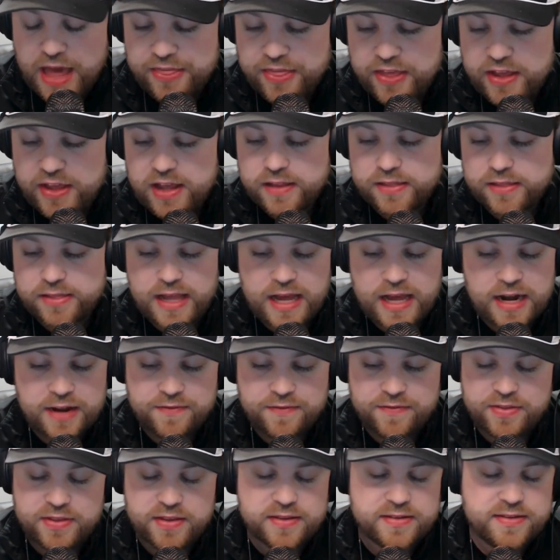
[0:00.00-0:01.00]
I think a lot
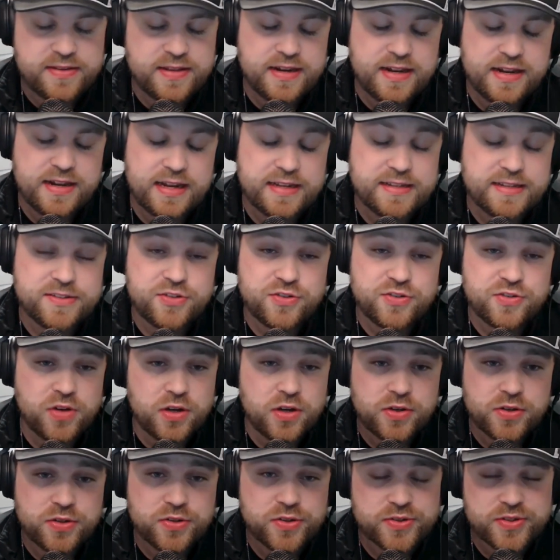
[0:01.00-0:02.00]
of the tonight's
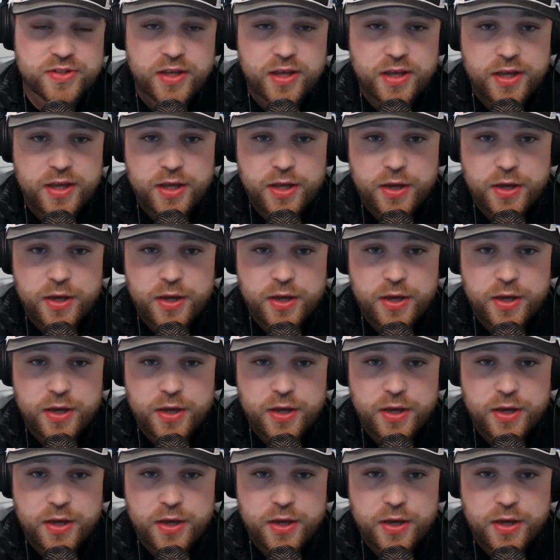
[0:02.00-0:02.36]
struggles